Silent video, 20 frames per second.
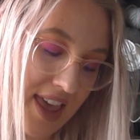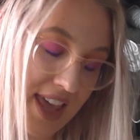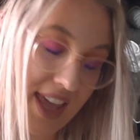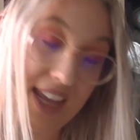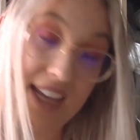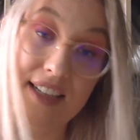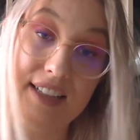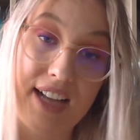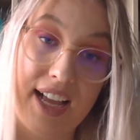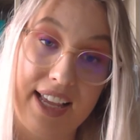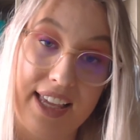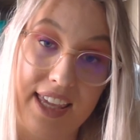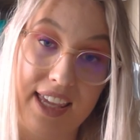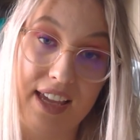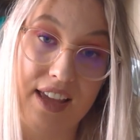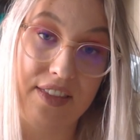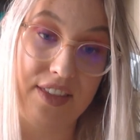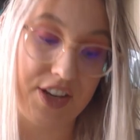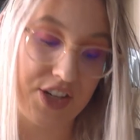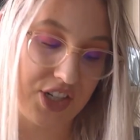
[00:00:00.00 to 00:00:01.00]
in
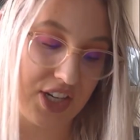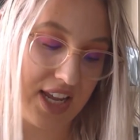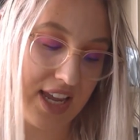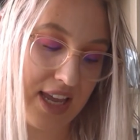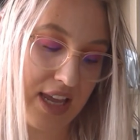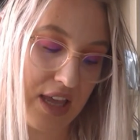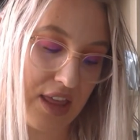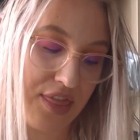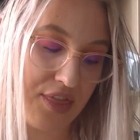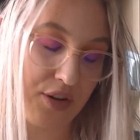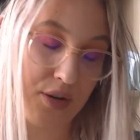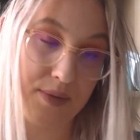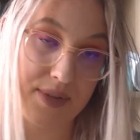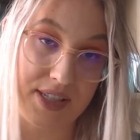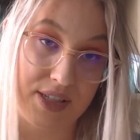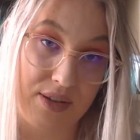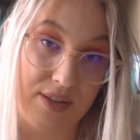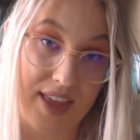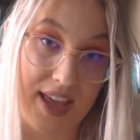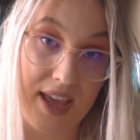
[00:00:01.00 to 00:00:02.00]
IKEA that she thought was
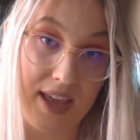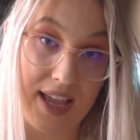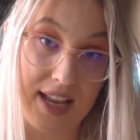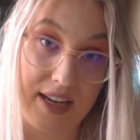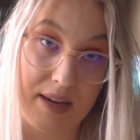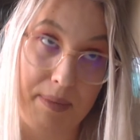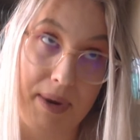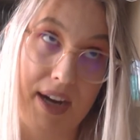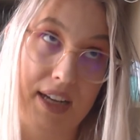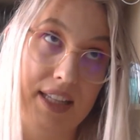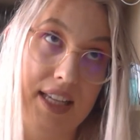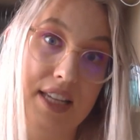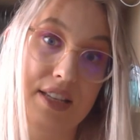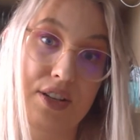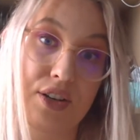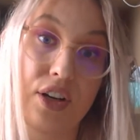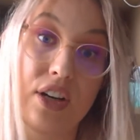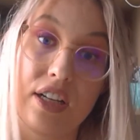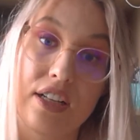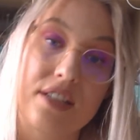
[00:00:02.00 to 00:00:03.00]
still there and apparently is
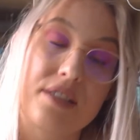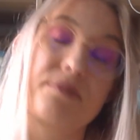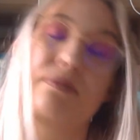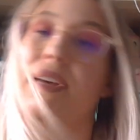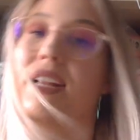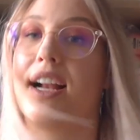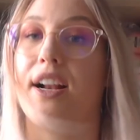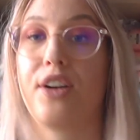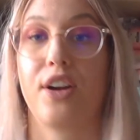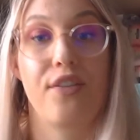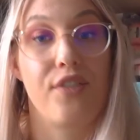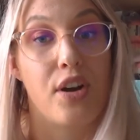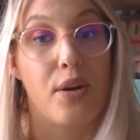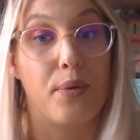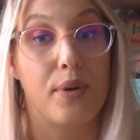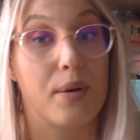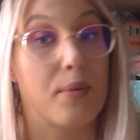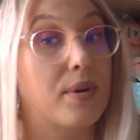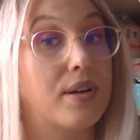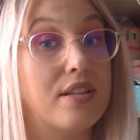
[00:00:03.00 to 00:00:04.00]
not, but I don't even know
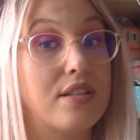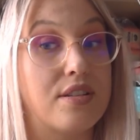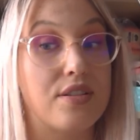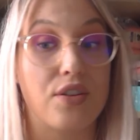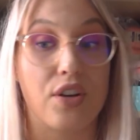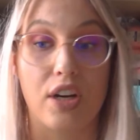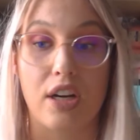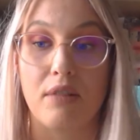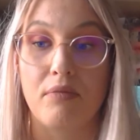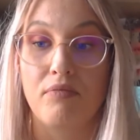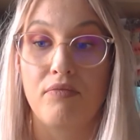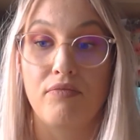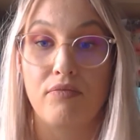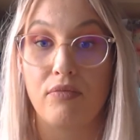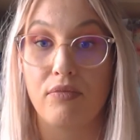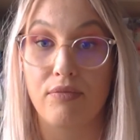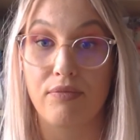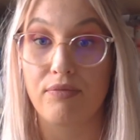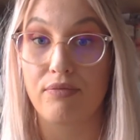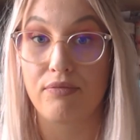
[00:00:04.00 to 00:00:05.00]
what it was, so
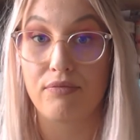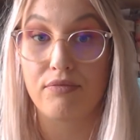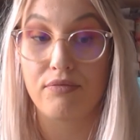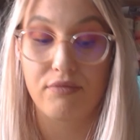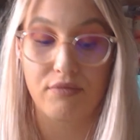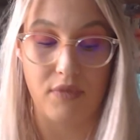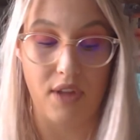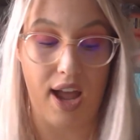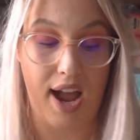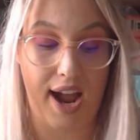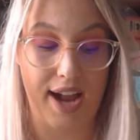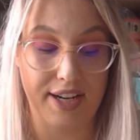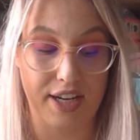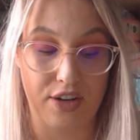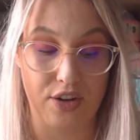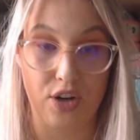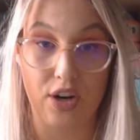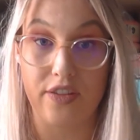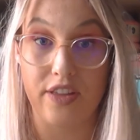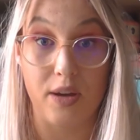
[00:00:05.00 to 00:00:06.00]
I
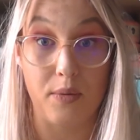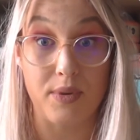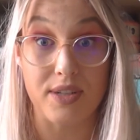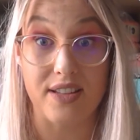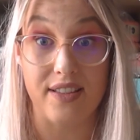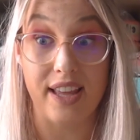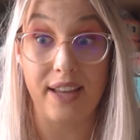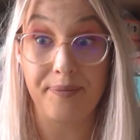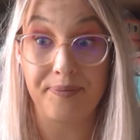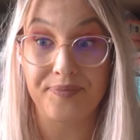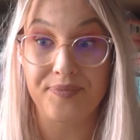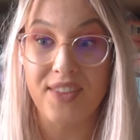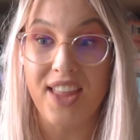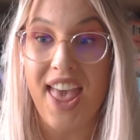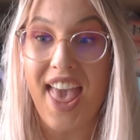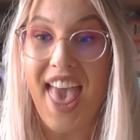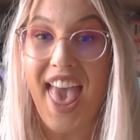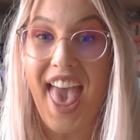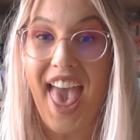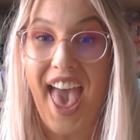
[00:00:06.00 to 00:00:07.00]
didn't know that it wasn't there.
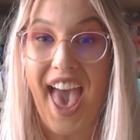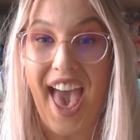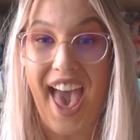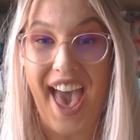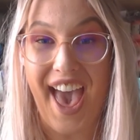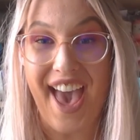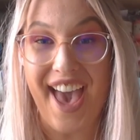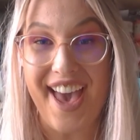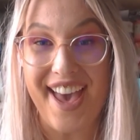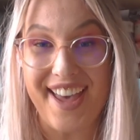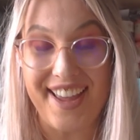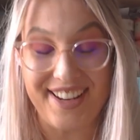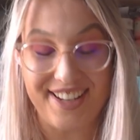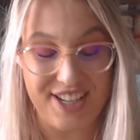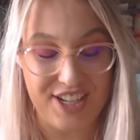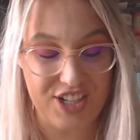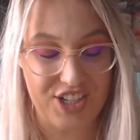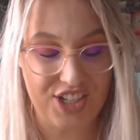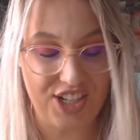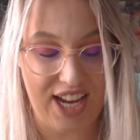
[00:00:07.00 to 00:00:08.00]

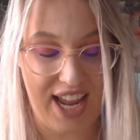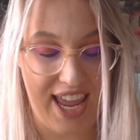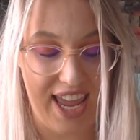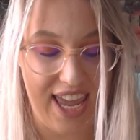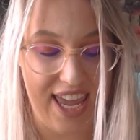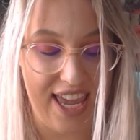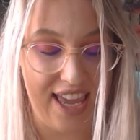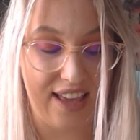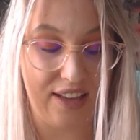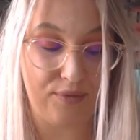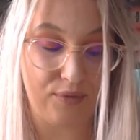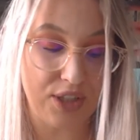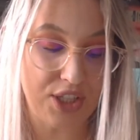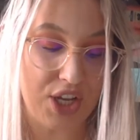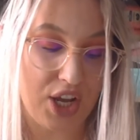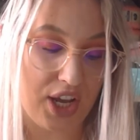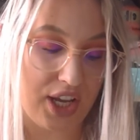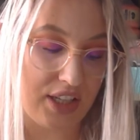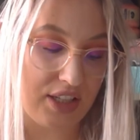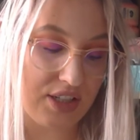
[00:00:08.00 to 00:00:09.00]
And she
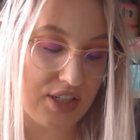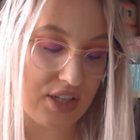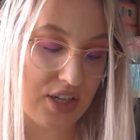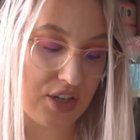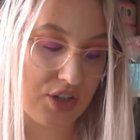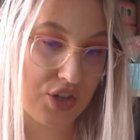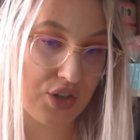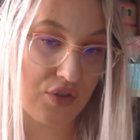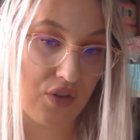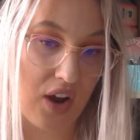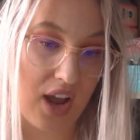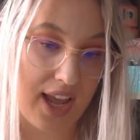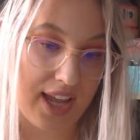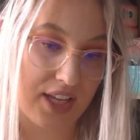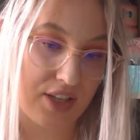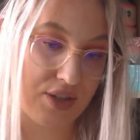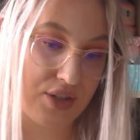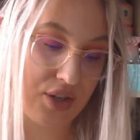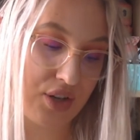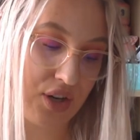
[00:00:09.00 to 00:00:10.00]
returned
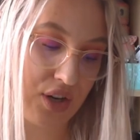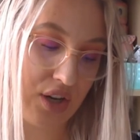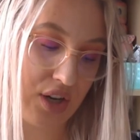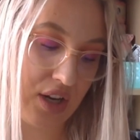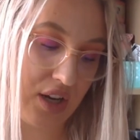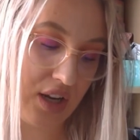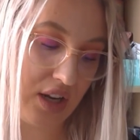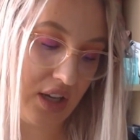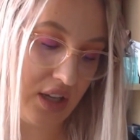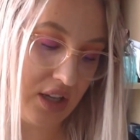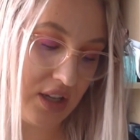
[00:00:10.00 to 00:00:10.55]
trying to,